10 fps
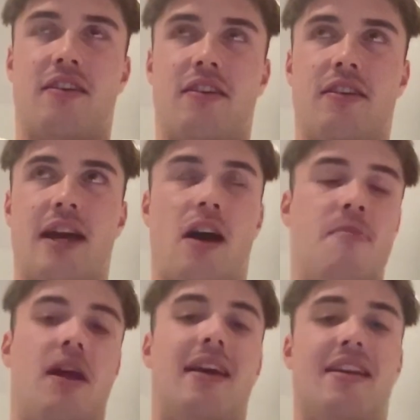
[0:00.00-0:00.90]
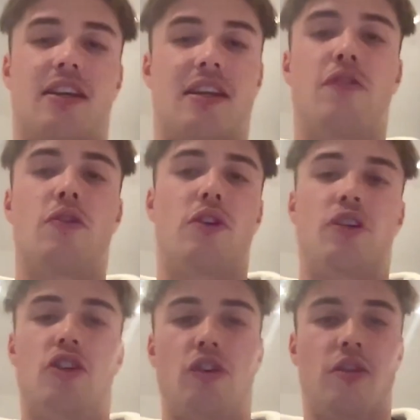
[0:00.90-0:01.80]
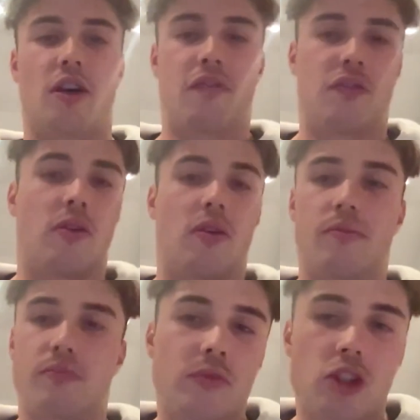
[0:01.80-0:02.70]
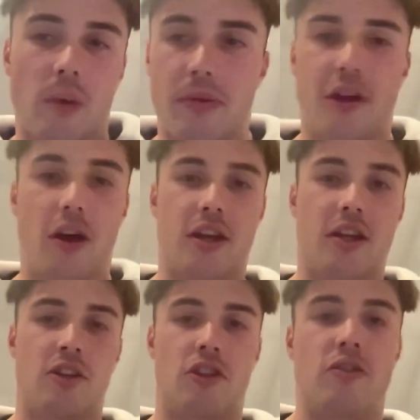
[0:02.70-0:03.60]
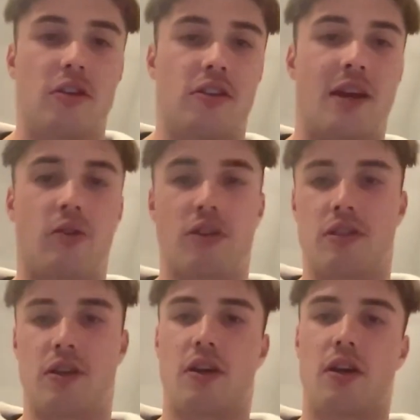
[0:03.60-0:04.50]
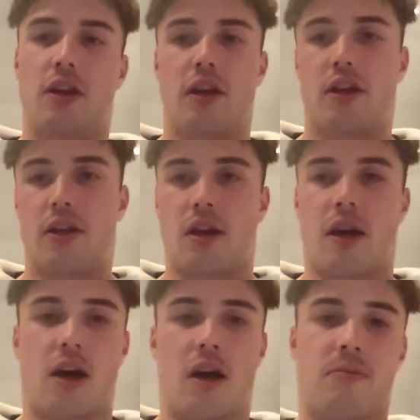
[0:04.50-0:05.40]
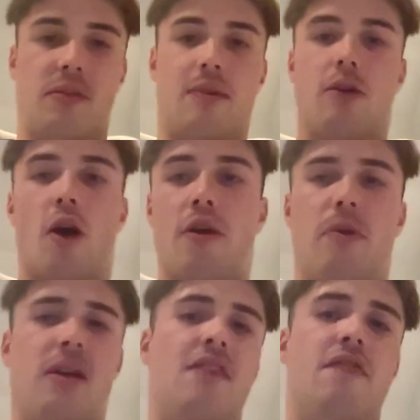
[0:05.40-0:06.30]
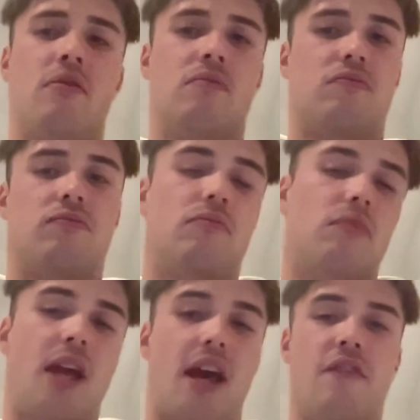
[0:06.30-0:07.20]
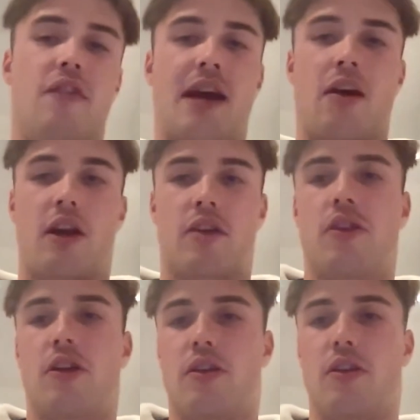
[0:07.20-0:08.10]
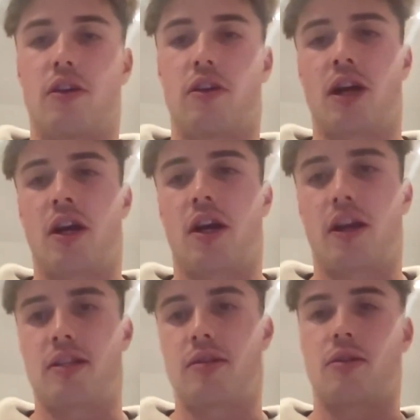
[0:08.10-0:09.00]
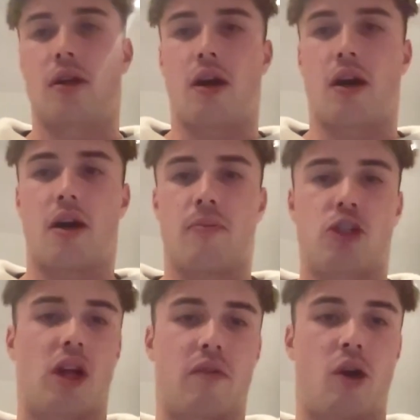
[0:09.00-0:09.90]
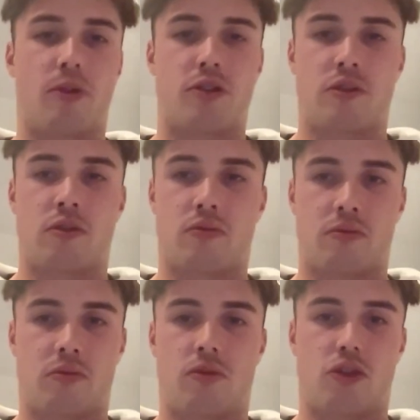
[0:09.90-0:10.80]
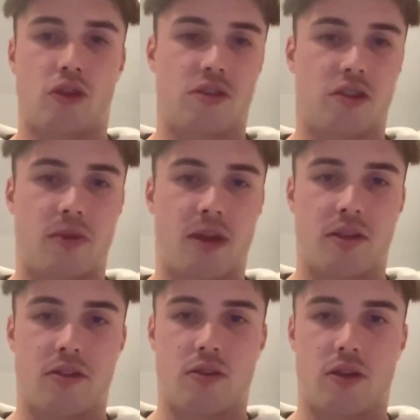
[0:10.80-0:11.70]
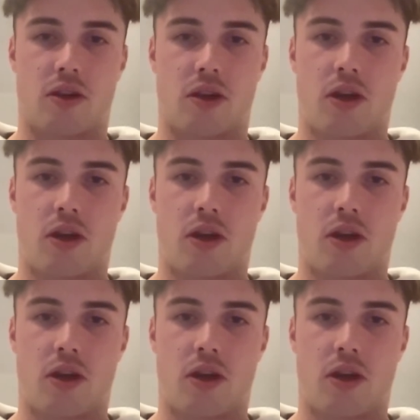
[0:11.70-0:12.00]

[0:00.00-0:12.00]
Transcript: yeah. I mean, I guess like if you're a good junior, if you're top 30 in juniors, they want you to keep going. But even now, like the young guys, Charlie Robertson just committed to